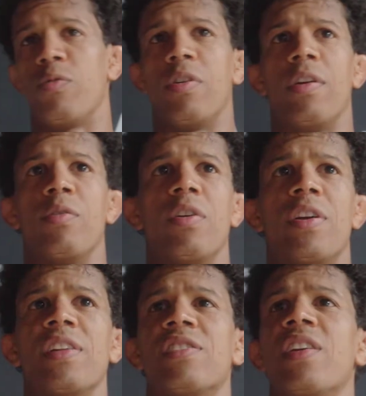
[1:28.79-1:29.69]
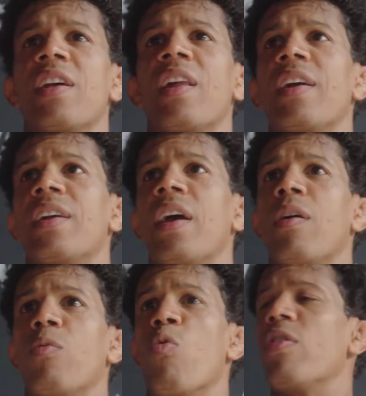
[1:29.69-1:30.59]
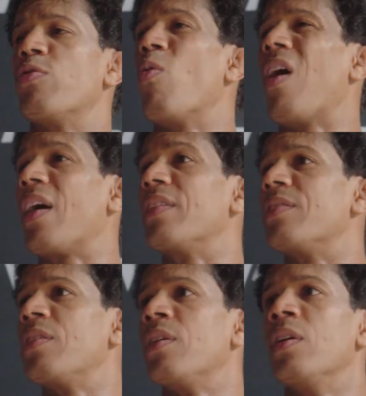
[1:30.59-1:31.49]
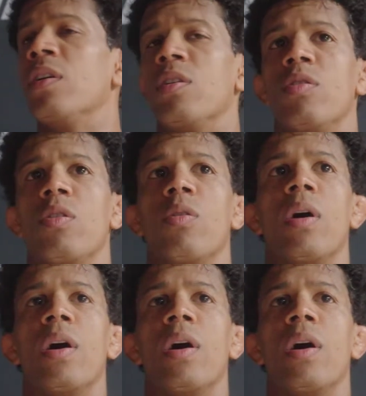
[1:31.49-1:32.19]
We, we can say like uh, worldwide, you know.